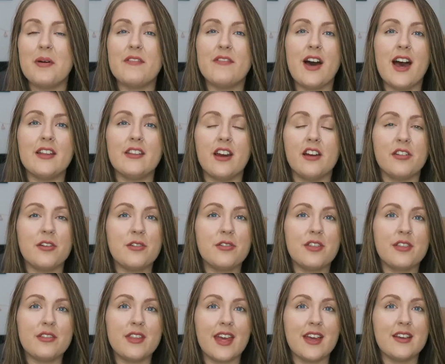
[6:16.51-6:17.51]
I've had other
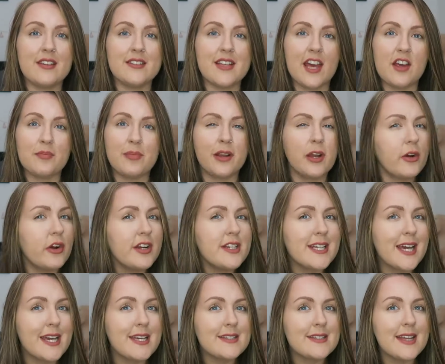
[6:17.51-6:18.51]
things that I've
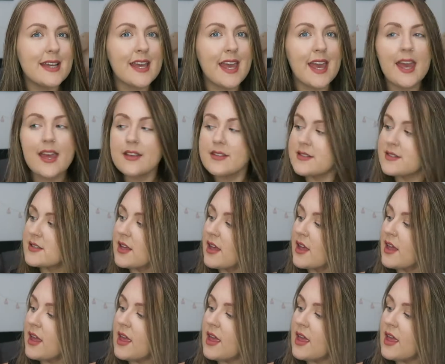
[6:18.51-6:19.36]
prioritised, I guess.